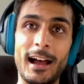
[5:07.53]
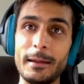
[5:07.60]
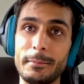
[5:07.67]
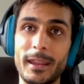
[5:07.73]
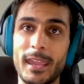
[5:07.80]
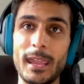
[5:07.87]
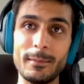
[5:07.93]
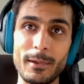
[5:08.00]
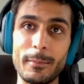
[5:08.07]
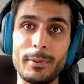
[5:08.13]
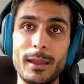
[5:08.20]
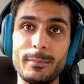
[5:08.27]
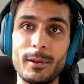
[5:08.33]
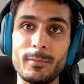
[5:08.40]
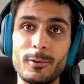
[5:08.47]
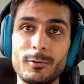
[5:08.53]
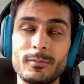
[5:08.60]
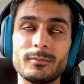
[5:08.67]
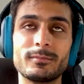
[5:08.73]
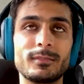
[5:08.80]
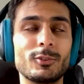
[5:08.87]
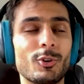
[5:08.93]
I became a baby boomer.
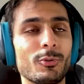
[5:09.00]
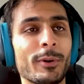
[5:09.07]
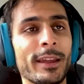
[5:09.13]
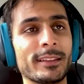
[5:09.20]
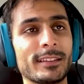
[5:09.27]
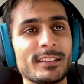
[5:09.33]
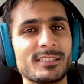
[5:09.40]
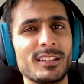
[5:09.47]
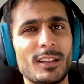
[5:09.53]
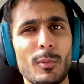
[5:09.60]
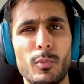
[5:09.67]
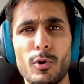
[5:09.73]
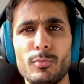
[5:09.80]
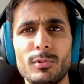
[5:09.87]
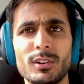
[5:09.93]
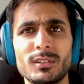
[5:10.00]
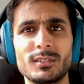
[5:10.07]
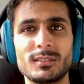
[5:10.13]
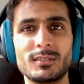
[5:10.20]
No, wait, is it a boomer?